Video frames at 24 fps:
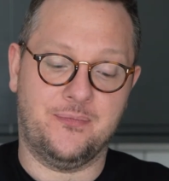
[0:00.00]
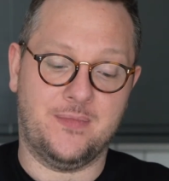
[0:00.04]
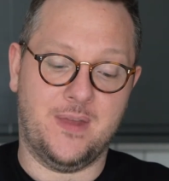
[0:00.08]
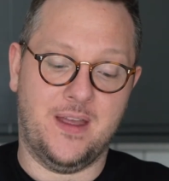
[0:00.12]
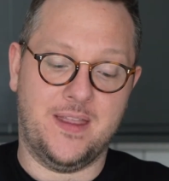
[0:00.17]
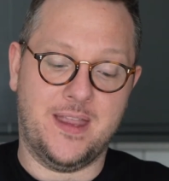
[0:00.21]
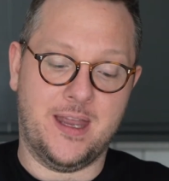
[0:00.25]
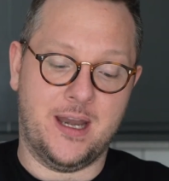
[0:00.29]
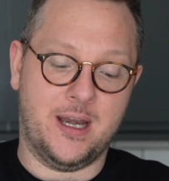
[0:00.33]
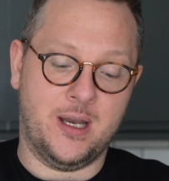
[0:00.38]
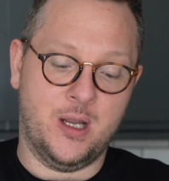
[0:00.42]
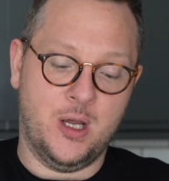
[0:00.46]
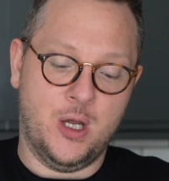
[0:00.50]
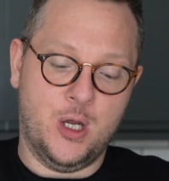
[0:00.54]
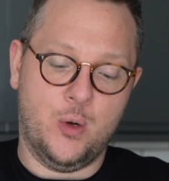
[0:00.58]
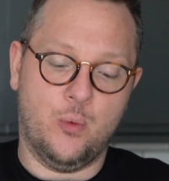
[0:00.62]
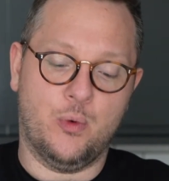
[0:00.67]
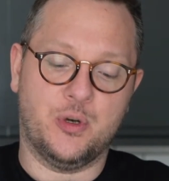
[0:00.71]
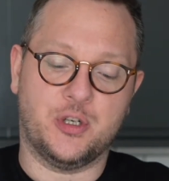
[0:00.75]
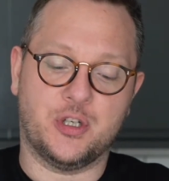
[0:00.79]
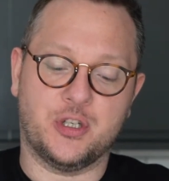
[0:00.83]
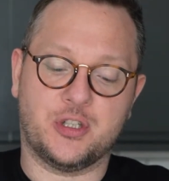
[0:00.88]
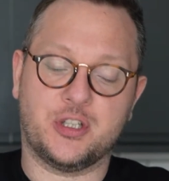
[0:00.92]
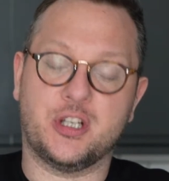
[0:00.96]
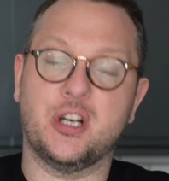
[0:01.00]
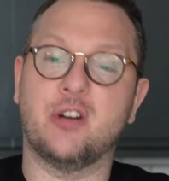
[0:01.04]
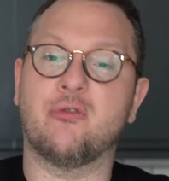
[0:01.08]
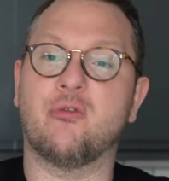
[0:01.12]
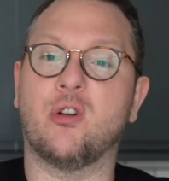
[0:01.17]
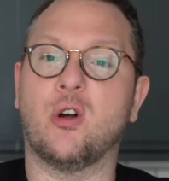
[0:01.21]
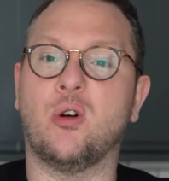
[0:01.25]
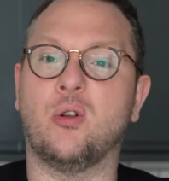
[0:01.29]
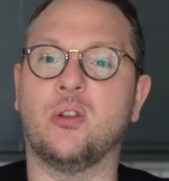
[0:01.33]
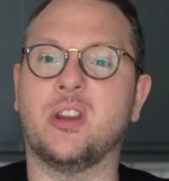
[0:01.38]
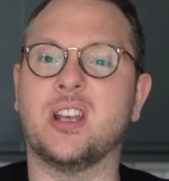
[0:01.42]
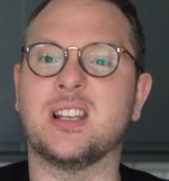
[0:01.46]
and then we're just going to
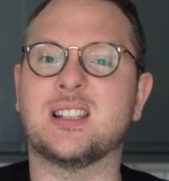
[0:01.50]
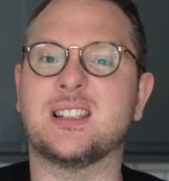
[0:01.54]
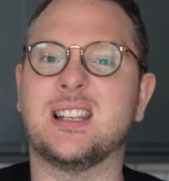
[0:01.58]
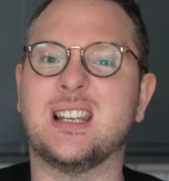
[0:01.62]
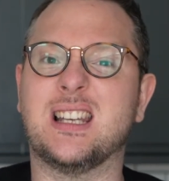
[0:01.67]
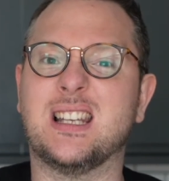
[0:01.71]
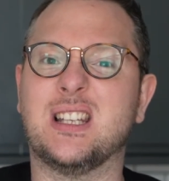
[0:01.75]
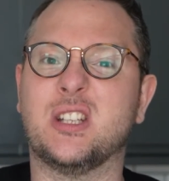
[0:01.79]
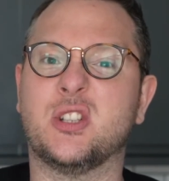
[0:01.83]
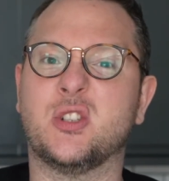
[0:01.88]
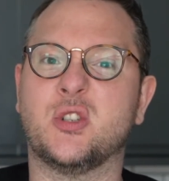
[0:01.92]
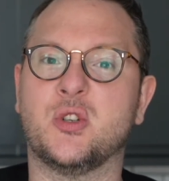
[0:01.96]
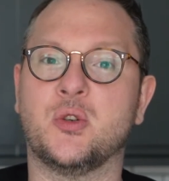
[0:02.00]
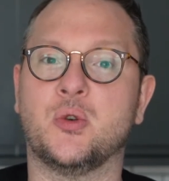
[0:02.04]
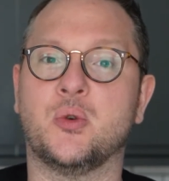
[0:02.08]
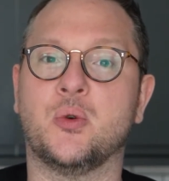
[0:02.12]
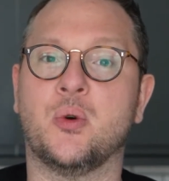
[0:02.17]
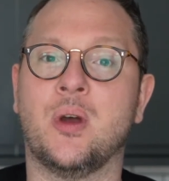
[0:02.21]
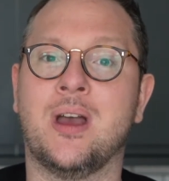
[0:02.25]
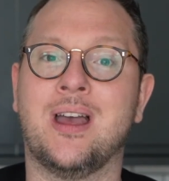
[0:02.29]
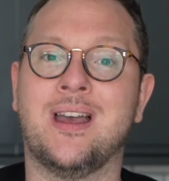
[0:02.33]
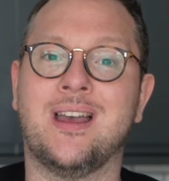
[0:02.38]
roll this into